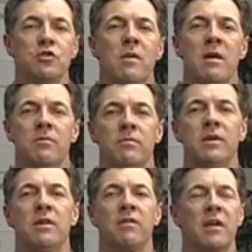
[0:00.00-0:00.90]
You might
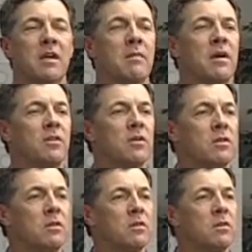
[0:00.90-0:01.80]
need to think about,
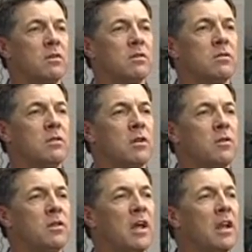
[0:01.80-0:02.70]
you know,
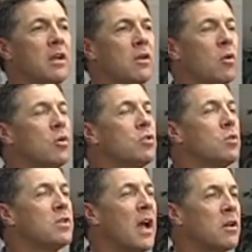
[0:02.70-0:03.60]
getting going to
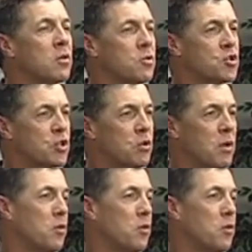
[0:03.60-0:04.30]
a technical school.